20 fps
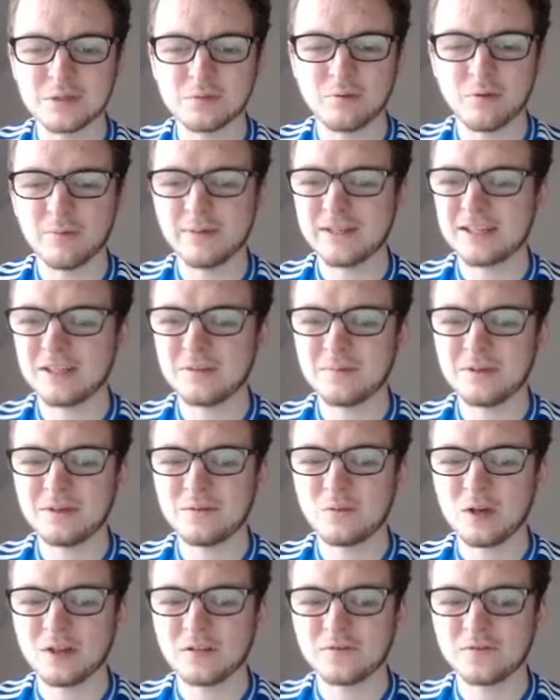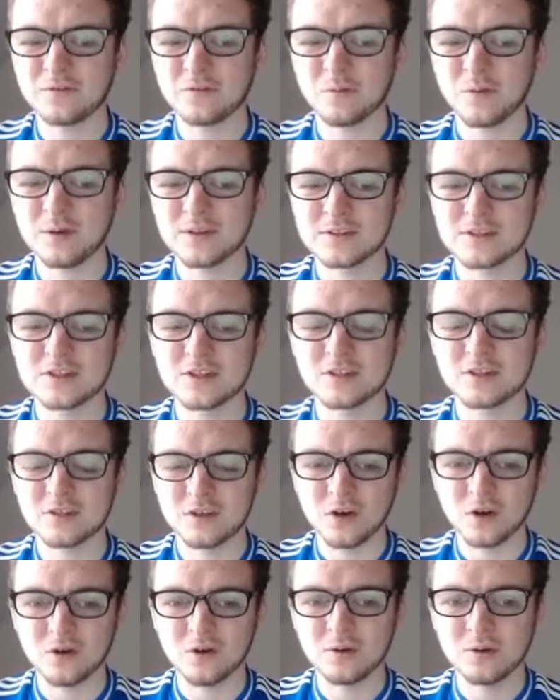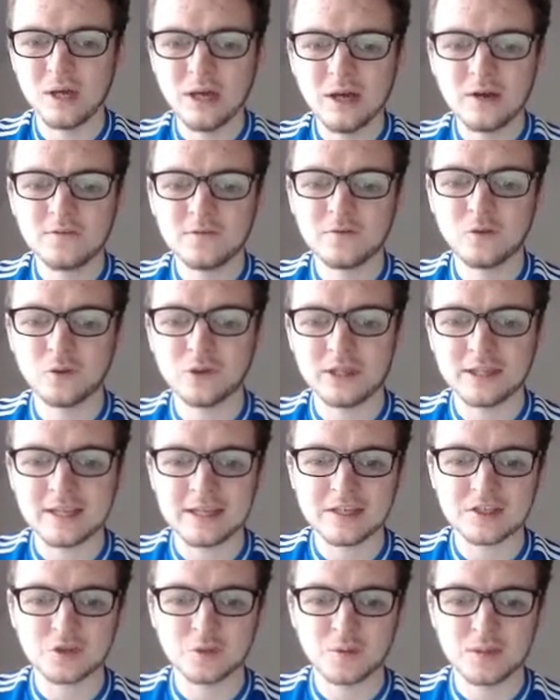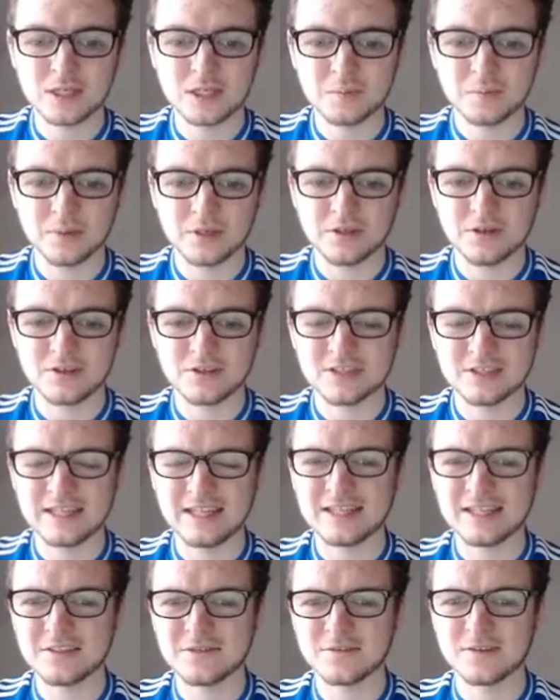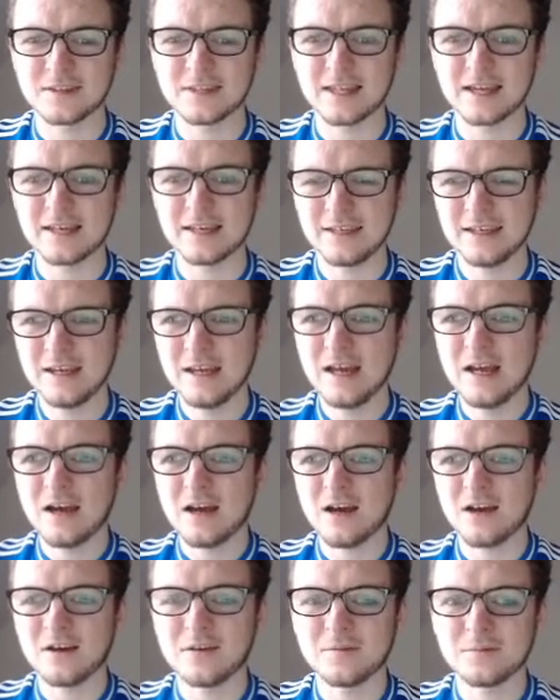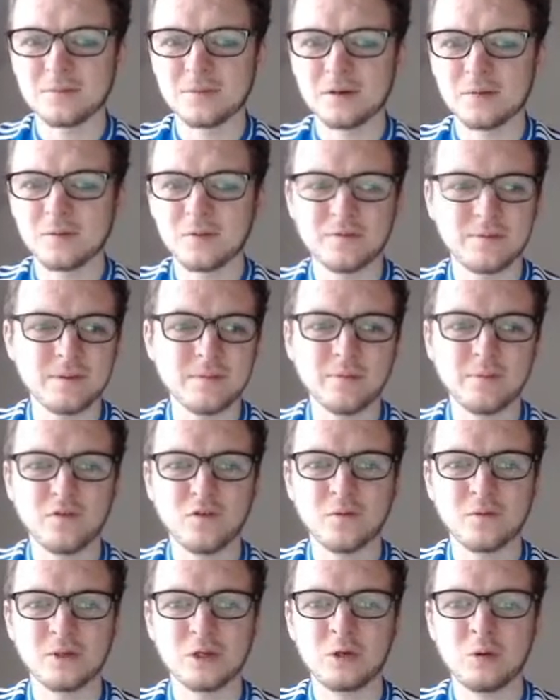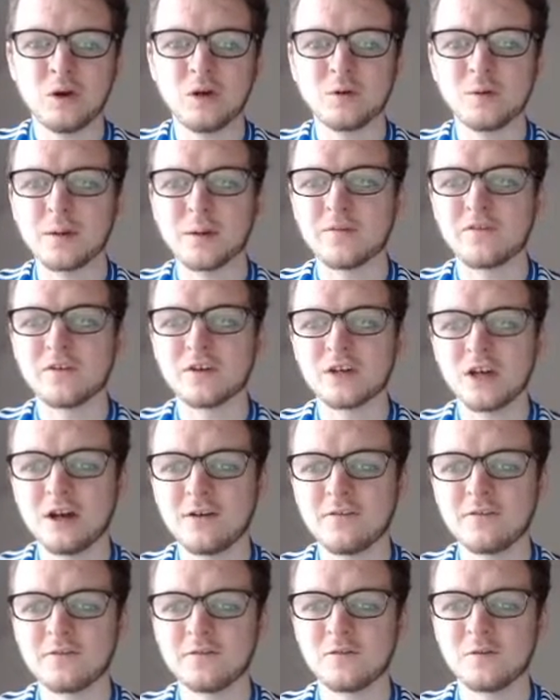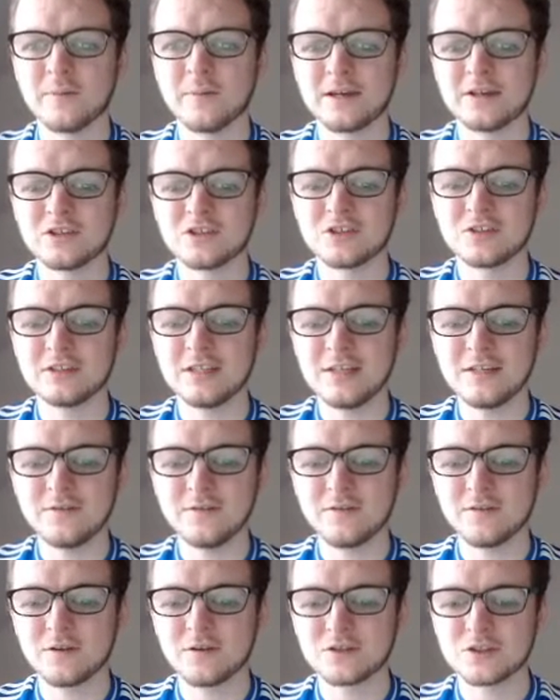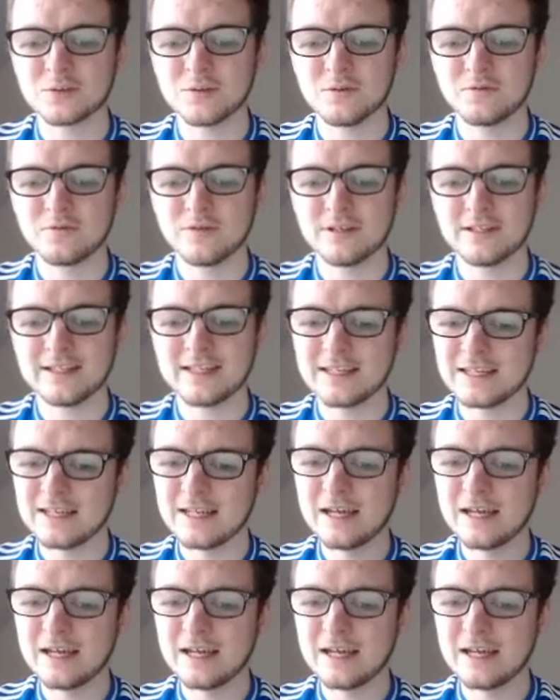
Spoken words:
probably going to be one of the ones that go for the next week, because at the end of the day, we've been performing quite well with our current formation. Neither of those two have really